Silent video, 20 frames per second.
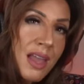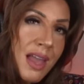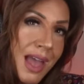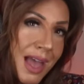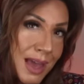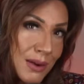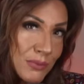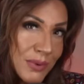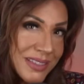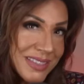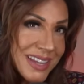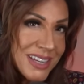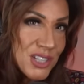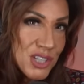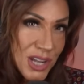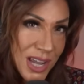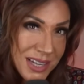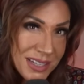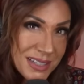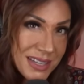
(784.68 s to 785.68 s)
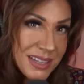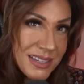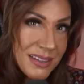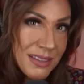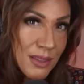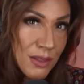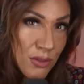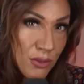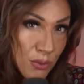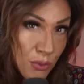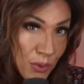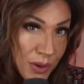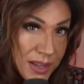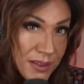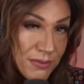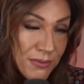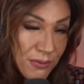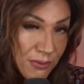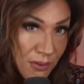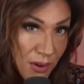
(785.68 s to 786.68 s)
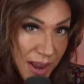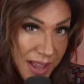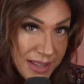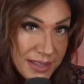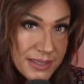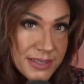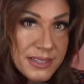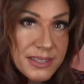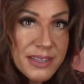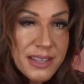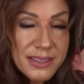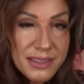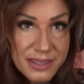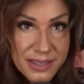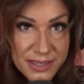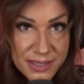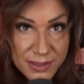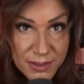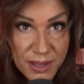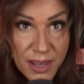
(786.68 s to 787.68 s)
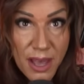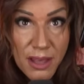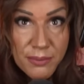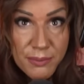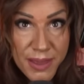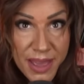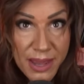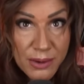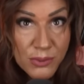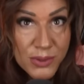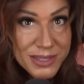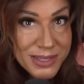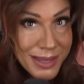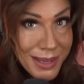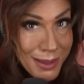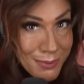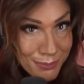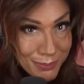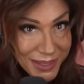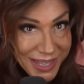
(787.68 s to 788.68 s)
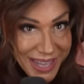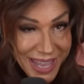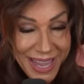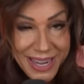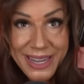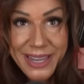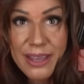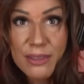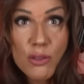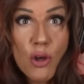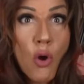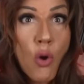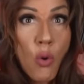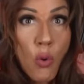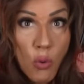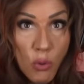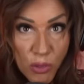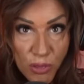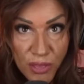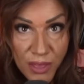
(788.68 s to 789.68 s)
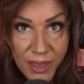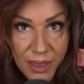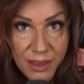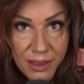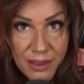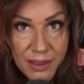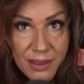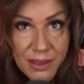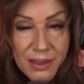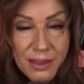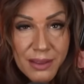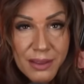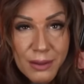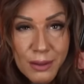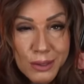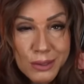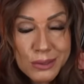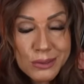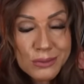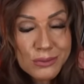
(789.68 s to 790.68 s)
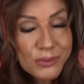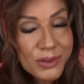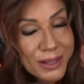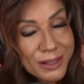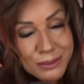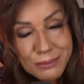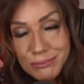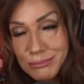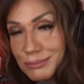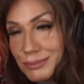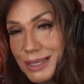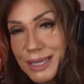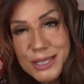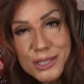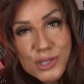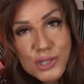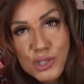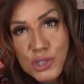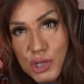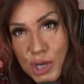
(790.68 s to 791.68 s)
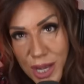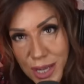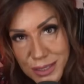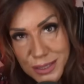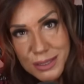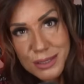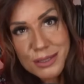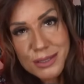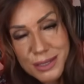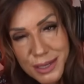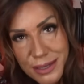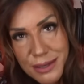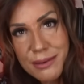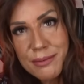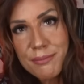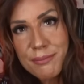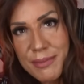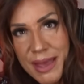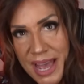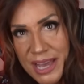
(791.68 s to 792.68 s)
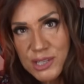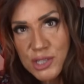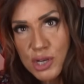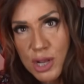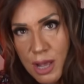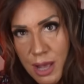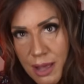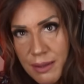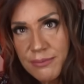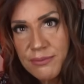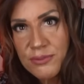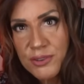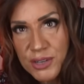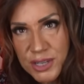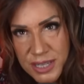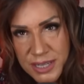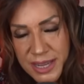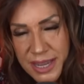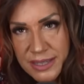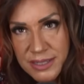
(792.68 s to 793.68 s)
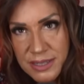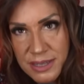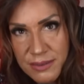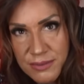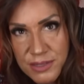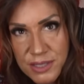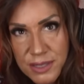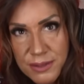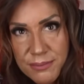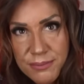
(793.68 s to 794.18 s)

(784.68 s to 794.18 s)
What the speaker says: And when they checked into the 3 friends that this young man was implicating in the whole thing, well, it just didn't match up for detectives.